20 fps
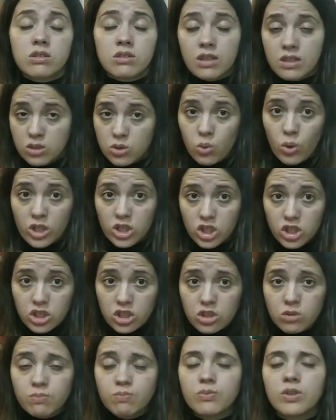these
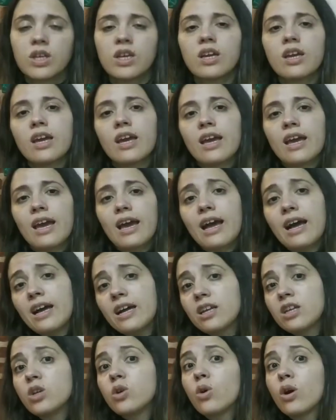questions.
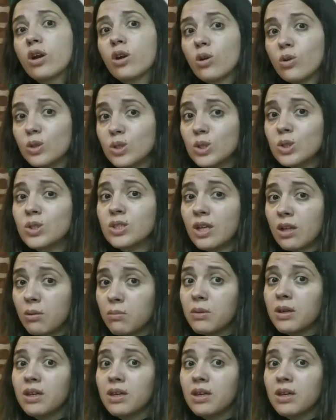And you are going to tell